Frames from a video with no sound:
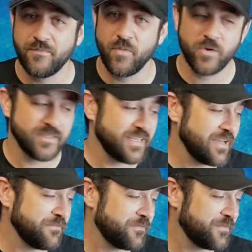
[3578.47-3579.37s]
More
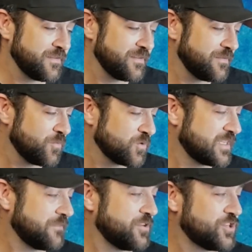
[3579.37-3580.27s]
stuff
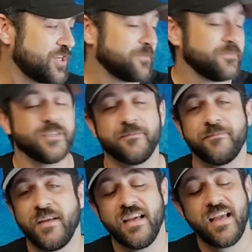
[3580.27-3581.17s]
to show. So
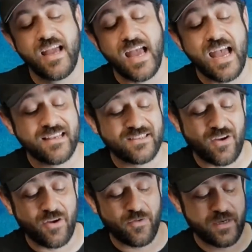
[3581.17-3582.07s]
as
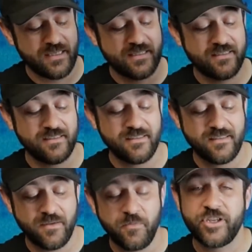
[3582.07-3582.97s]
always,
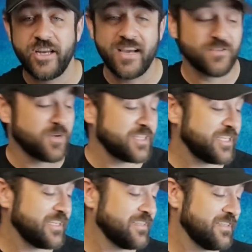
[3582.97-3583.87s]
appreciate you guys
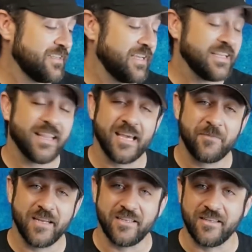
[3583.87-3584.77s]
watching. Hit the
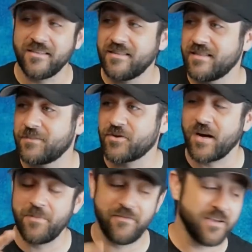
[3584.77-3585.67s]
like button.
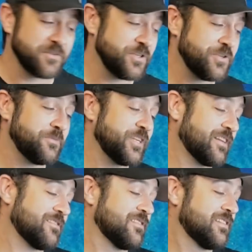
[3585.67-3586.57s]
Subscribe to the Vanquish YouTube
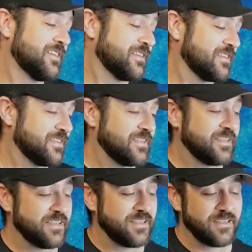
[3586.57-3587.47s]
channel.
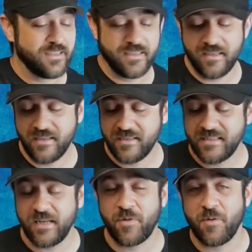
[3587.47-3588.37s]
See
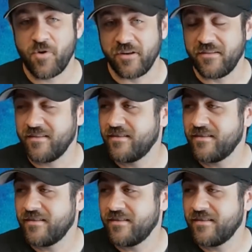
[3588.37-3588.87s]
you tomorrow morning.